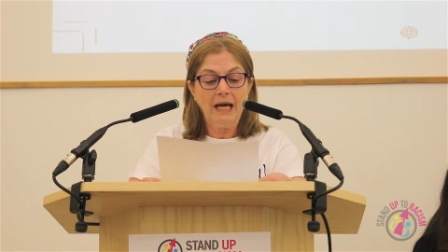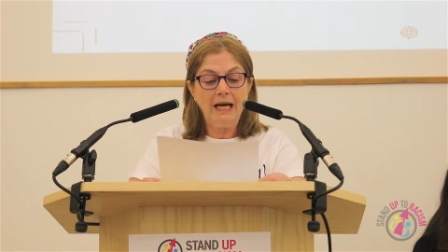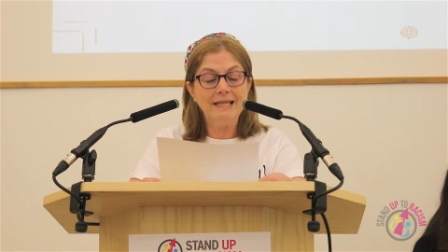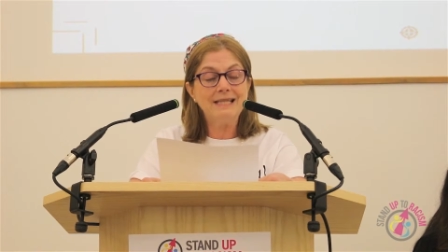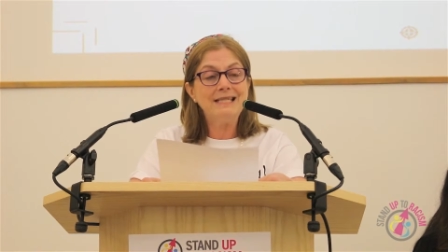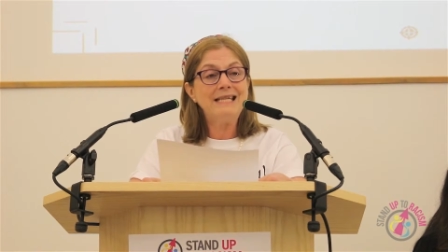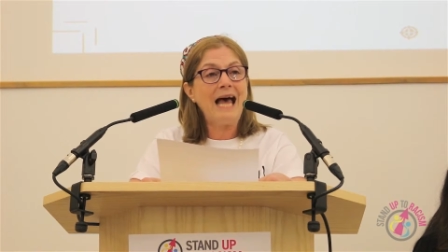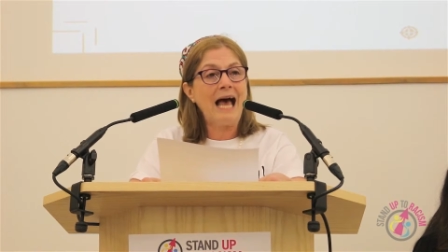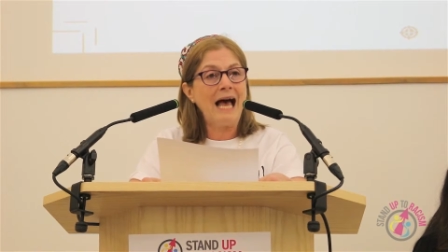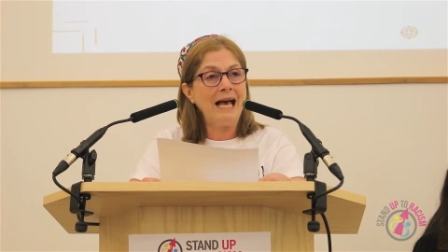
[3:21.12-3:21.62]

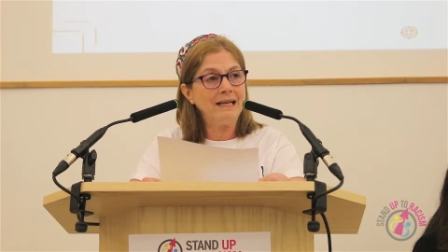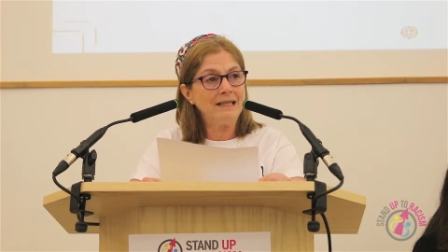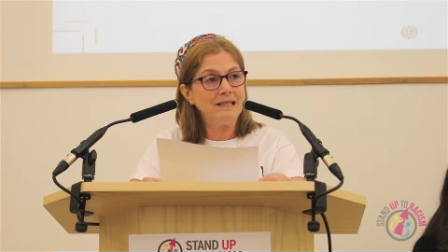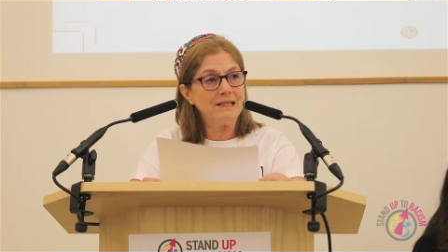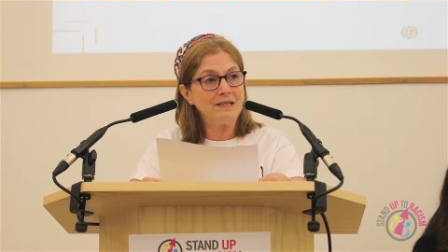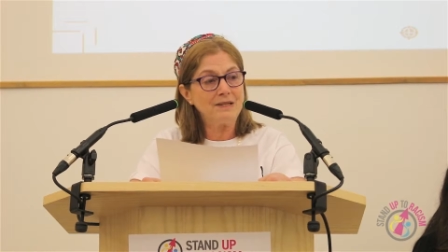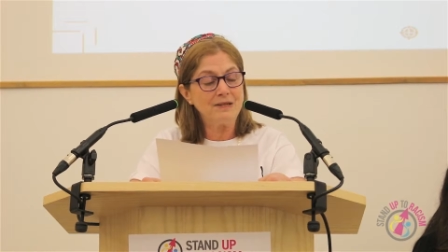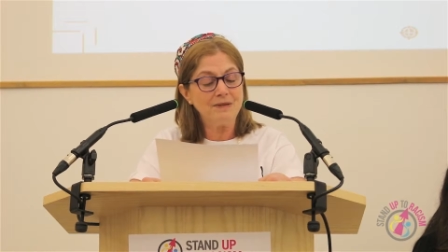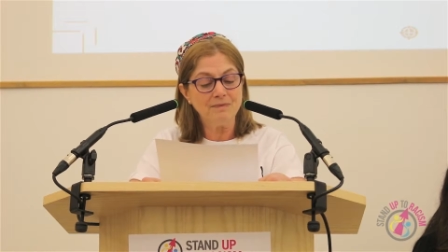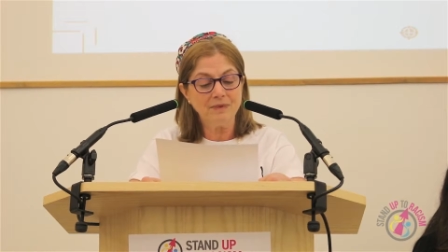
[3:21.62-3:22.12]

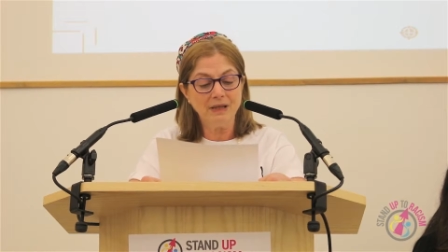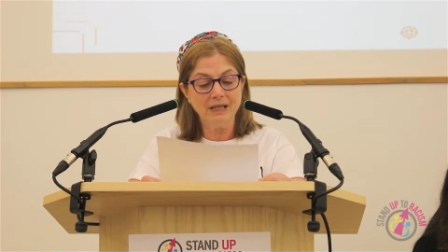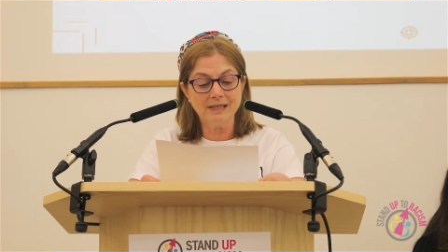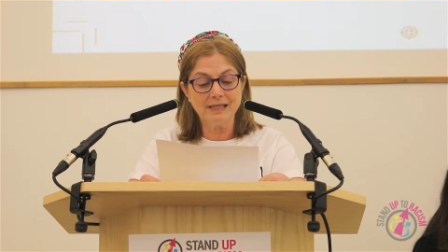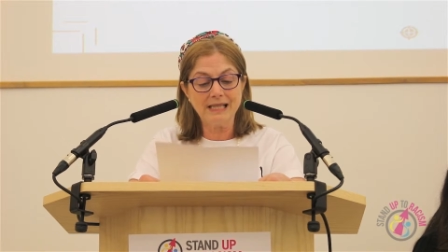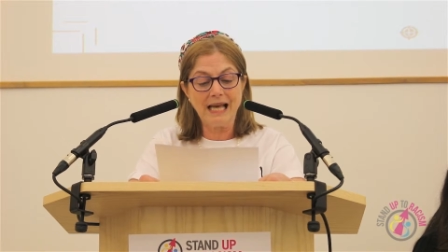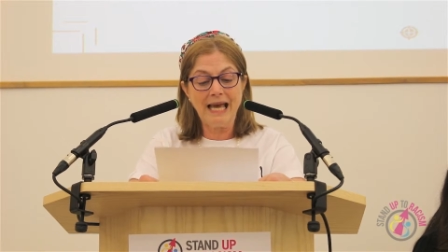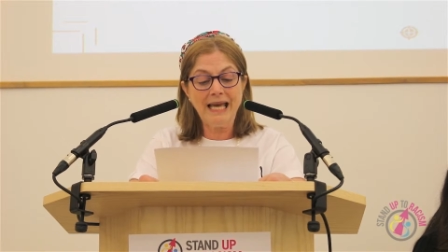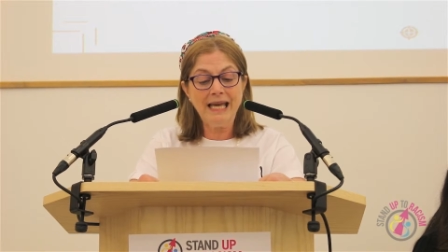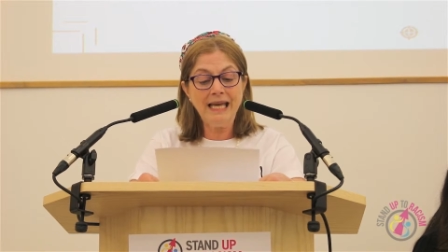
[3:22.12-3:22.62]
attacked
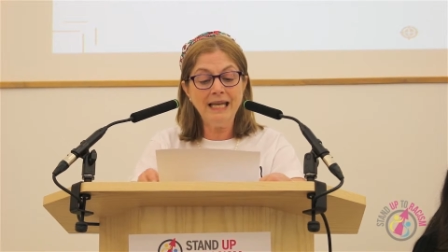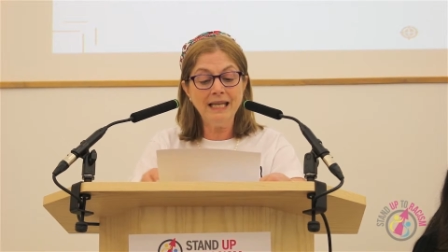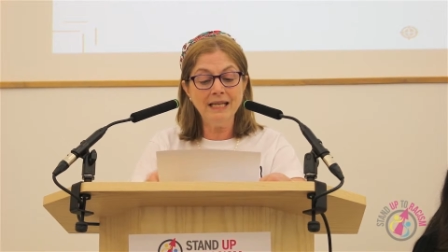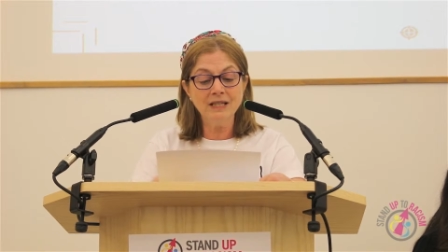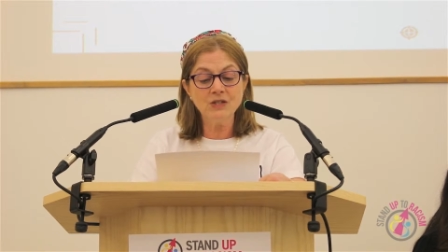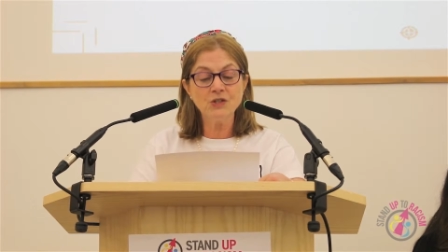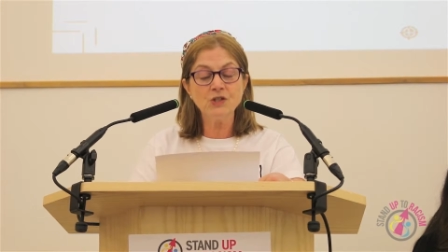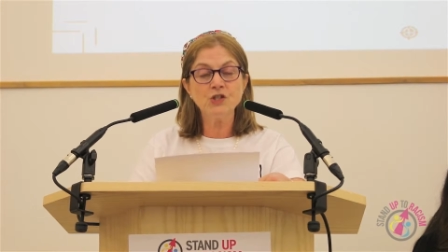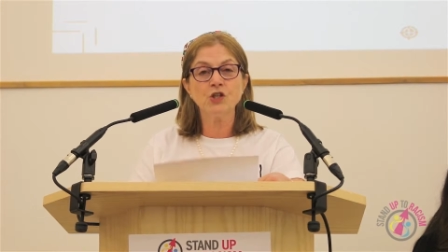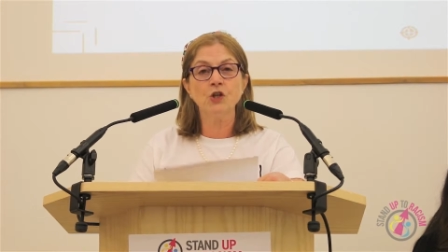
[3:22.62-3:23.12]
as
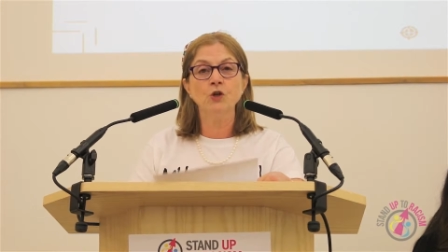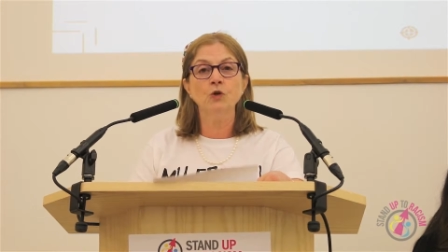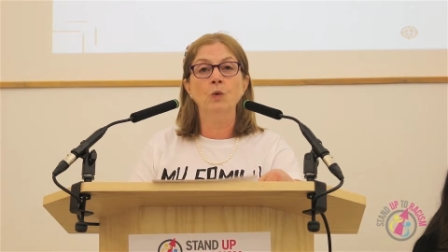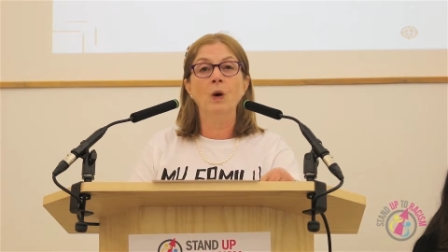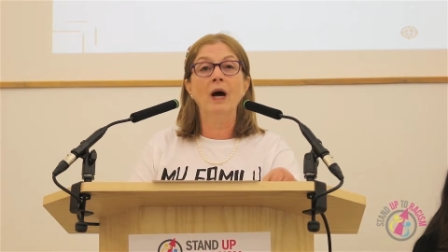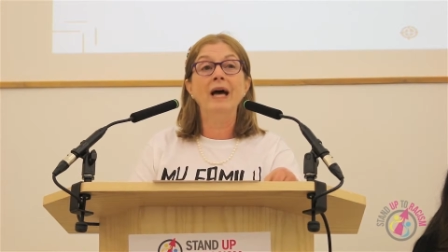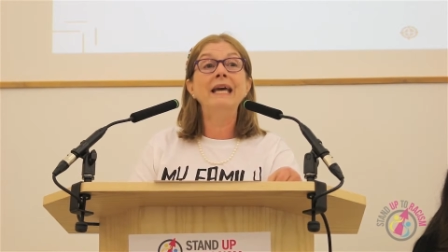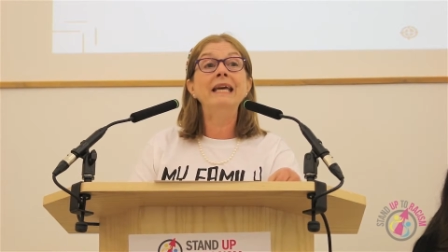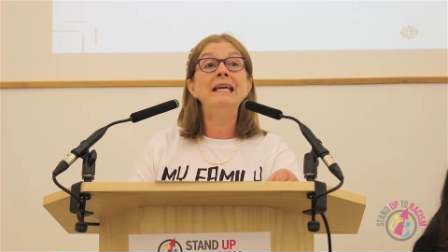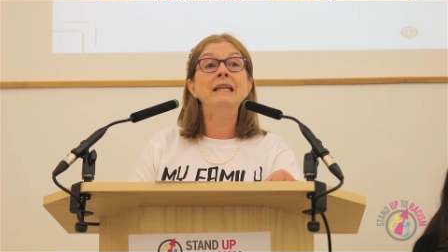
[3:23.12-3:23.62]
aliens who
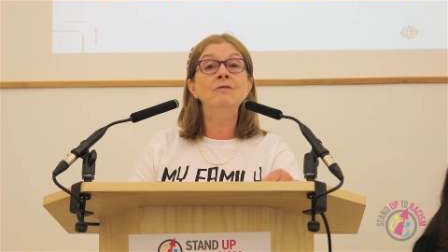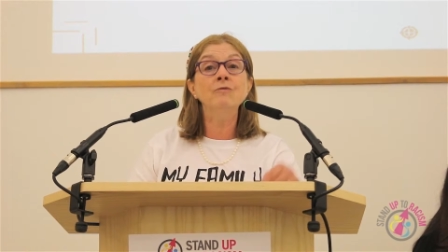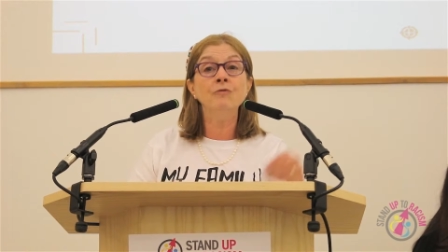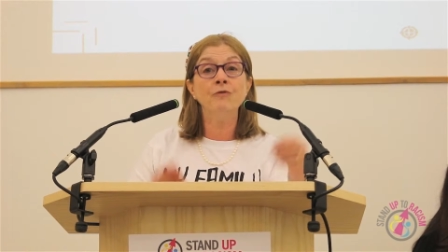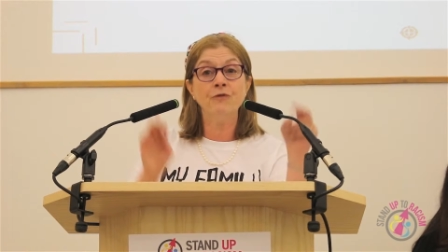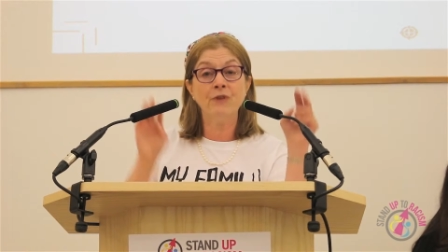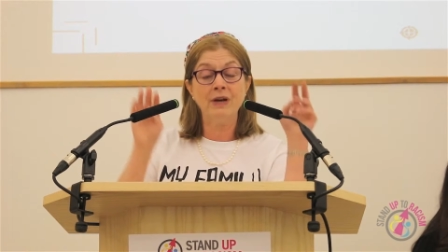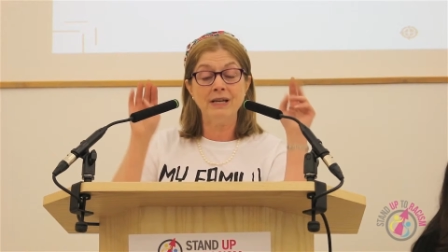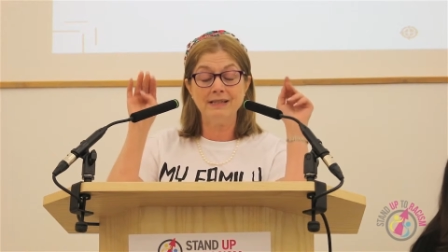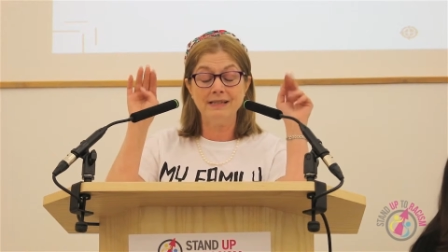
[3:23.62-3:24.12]
were
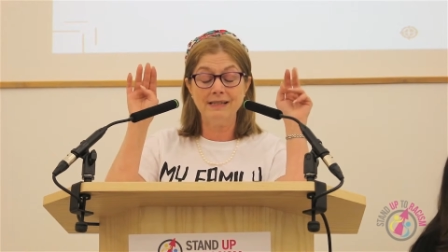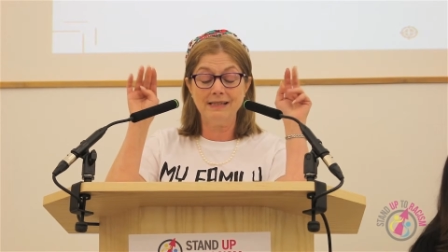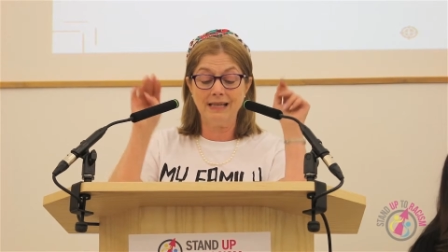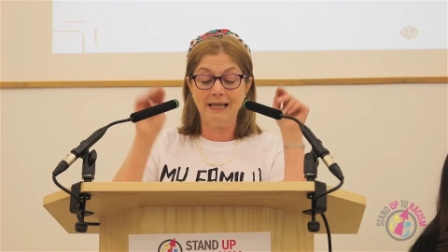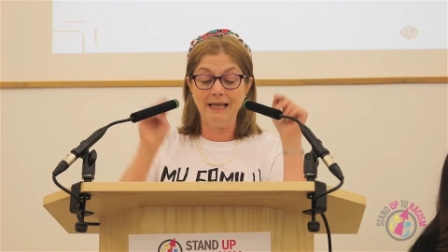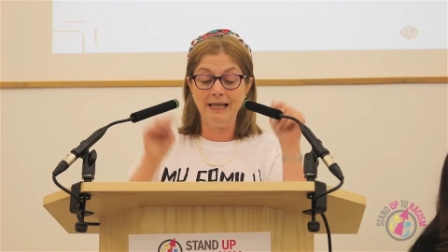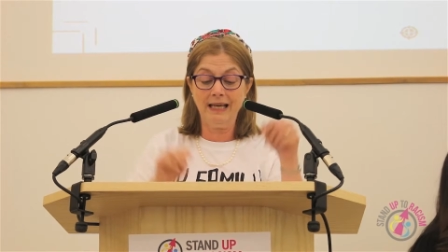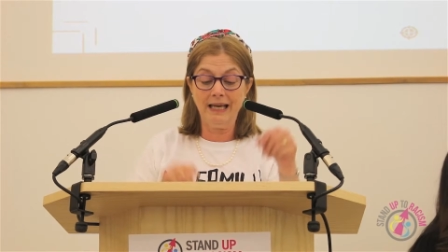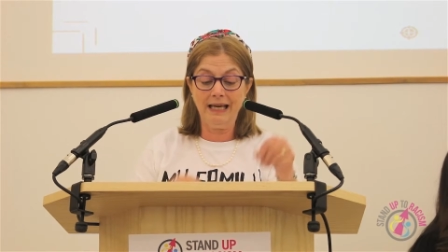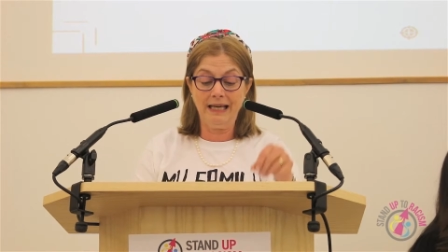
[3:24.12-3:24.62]

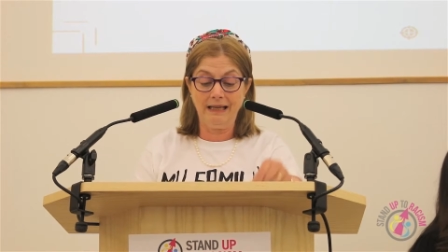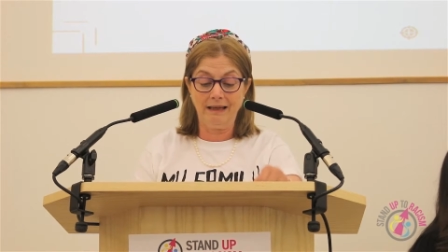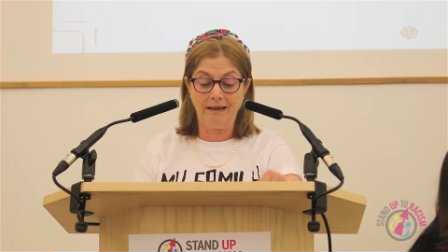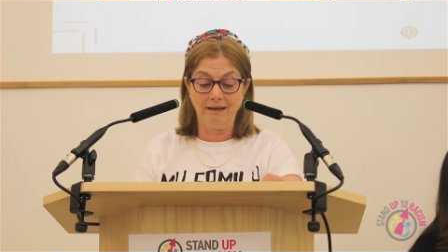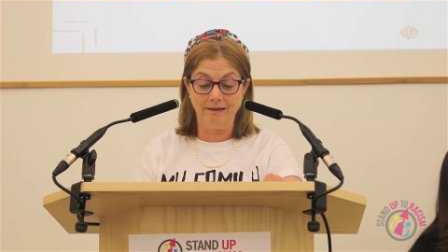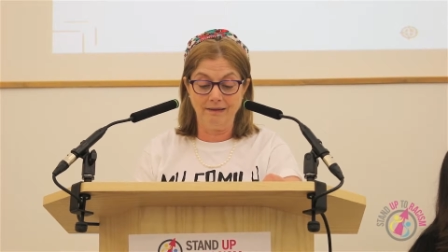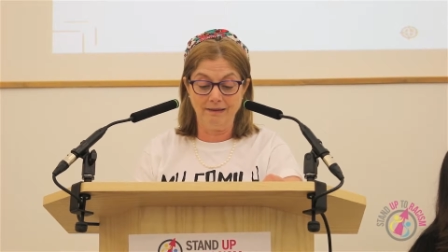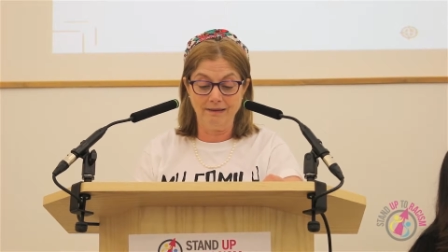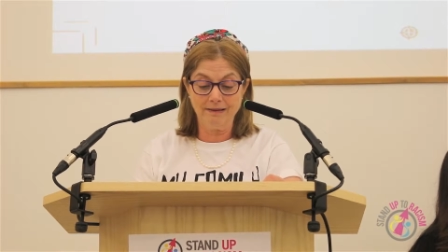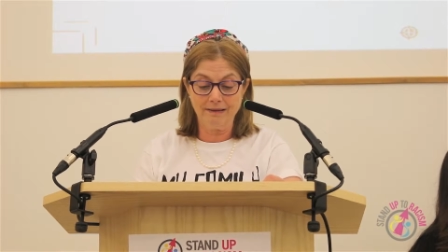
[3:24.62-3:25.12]
infesting
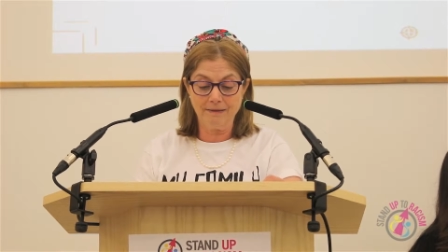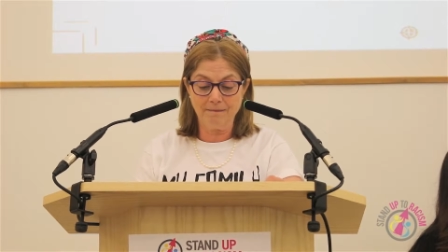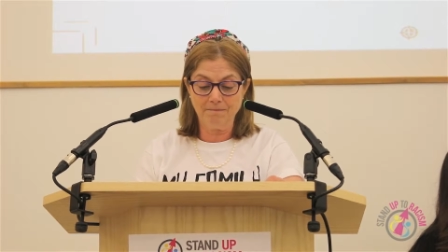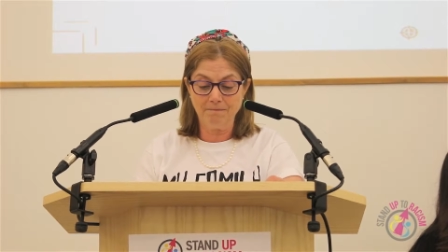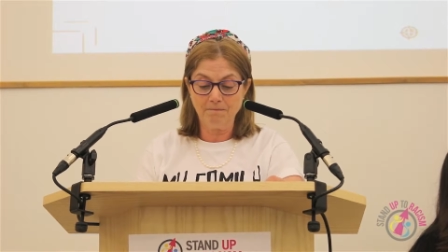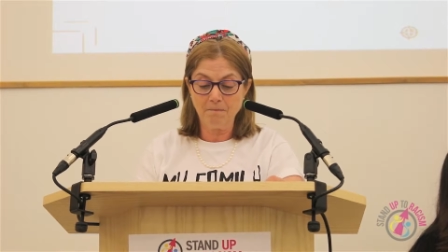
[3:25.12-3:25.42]
England,